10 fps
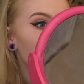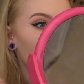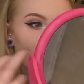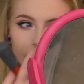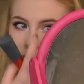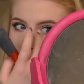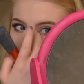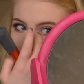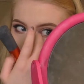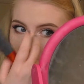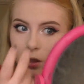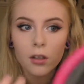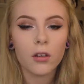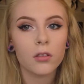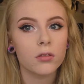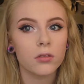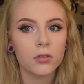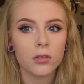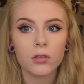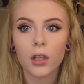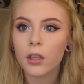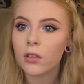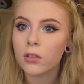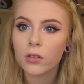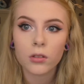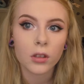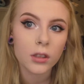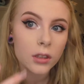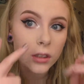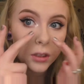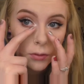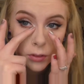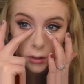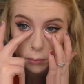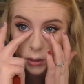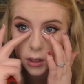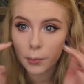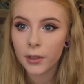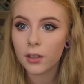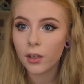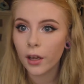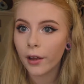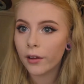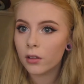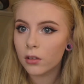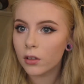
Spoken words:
I think it's an awesome deal. Dude, that inner corner highlight's freaking popping today.